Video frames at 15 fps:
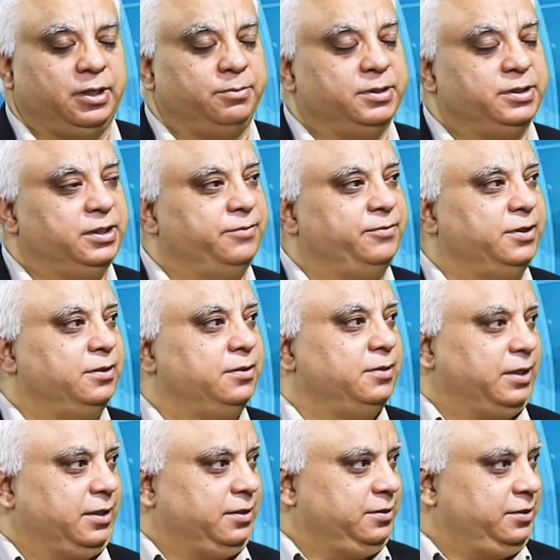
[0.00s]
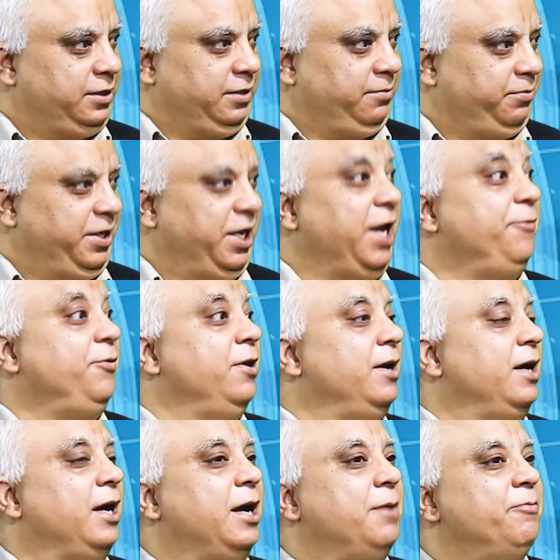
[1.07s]
I'm a safety behavior.
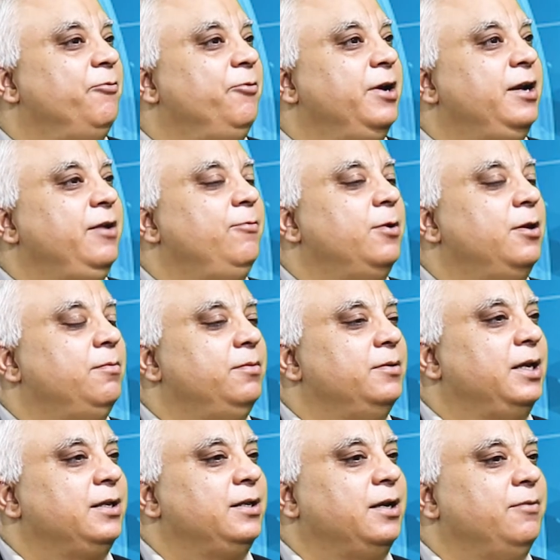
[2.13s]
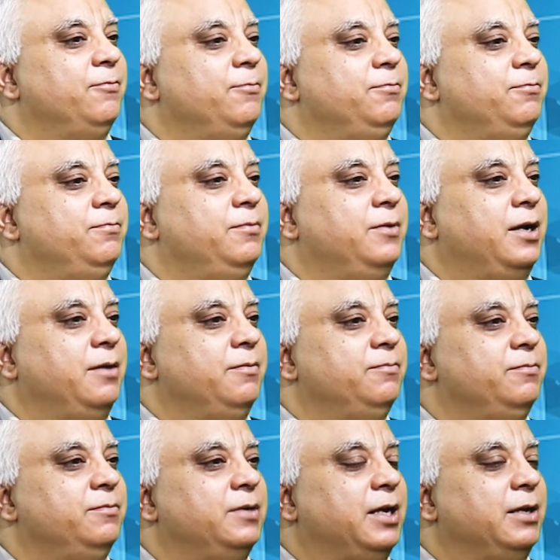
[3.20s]
I'm very well
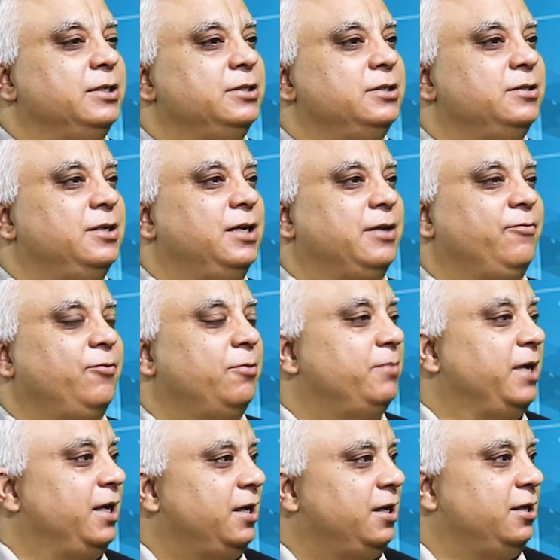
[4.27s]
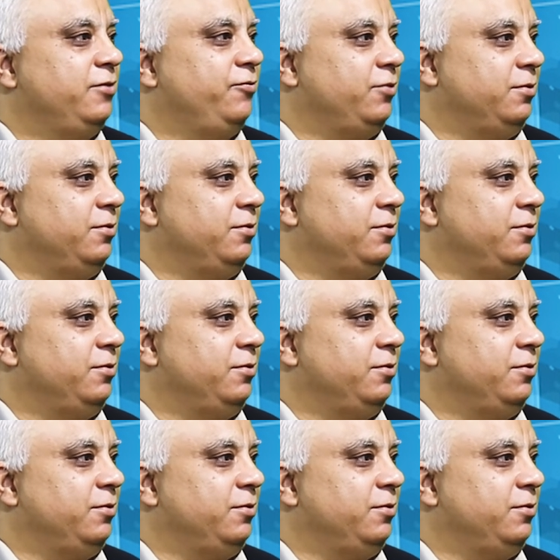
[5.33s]
I from my heart,